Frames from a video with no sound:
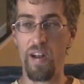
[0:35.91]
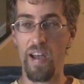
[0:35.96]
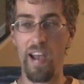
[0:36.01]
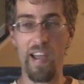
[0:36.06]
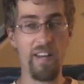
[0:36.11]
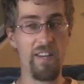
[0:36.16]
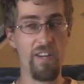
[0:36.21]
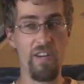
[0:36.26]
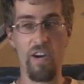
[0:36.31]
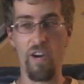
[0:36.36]
and
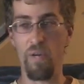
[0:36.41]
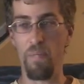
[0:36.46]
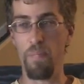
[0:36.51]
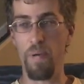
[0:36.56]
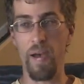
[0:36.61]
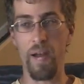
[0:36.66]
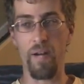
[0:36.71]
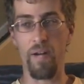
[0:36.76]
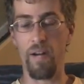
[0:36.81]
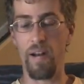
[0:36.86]
I know
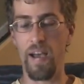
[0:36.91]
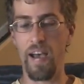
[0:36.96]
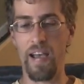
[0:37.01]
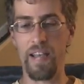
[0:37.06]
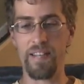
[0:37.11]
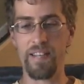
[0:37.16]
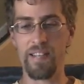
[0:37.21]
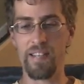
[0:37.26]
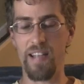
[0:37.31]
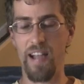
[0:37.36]
better, and
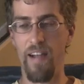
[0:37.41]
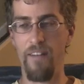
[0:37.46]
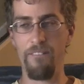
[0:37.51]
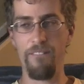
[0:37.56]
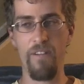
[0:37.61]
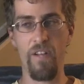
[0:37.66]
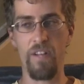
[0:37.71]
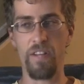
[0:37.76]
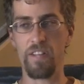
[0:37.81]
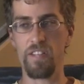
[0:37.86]
I just I
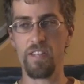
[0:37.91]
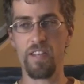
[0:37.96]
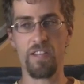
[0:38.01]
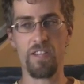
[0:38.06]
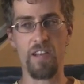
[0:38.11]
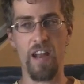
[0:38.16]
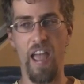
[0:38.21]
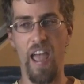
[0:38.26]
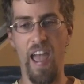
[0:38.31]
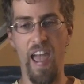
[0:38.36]
feel like
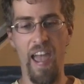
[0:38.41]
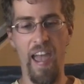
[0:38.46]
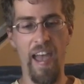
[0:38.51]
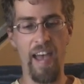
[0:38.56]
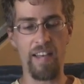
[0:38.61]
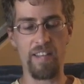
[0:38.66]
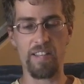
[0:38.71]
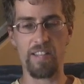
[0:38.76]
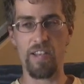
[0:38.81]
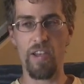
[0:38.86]
such an
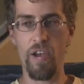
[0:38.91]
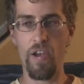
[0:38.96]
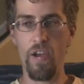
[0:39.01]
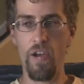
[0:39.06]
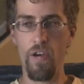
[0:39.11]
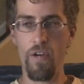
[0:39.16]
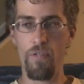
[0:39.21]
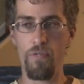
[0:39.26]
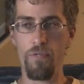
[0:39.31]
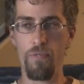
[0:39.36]
ass
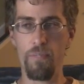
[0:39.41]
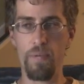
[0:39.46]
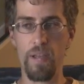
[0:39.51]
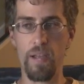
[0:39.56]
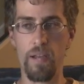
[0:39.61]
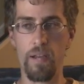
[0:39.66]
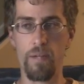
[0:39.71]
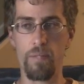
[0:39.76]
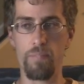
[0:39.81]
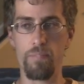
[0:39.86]
for
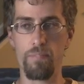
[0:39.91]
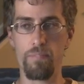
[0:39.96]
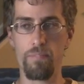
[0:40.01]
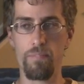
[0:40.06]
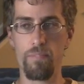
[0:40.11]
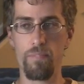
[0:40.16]
being,